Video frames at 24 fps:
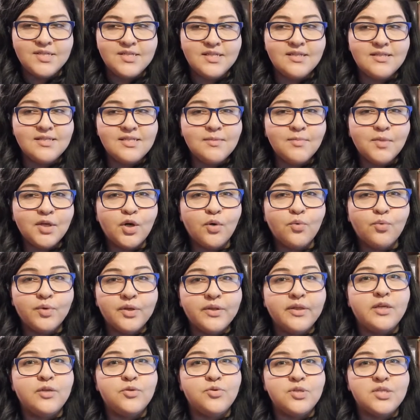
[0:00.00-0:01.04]
and it seemed like a
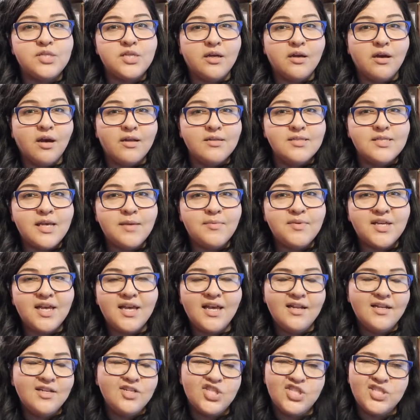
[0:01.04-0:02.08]
really interesting concept,
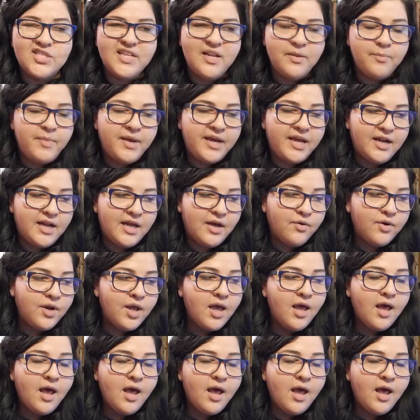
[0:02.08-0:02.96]
and it just didn't pan out.